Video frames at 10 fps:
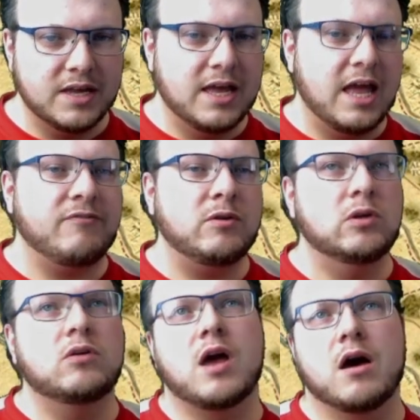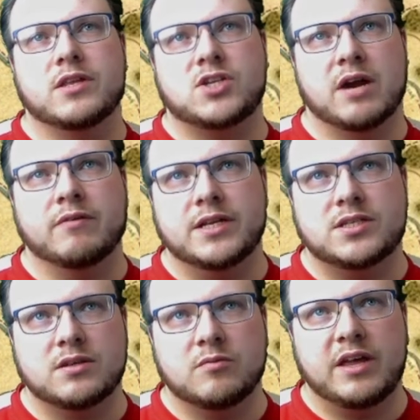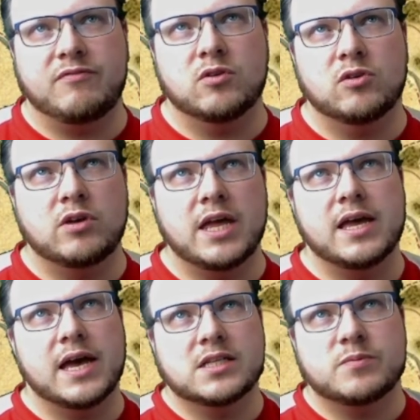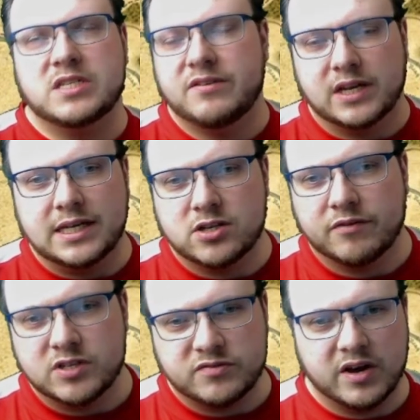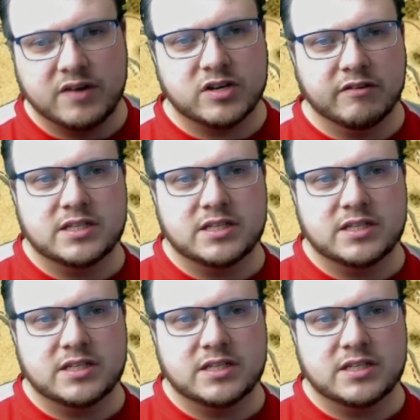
If you look at other chariots, if you're looking at specifically toughness 5 chariots,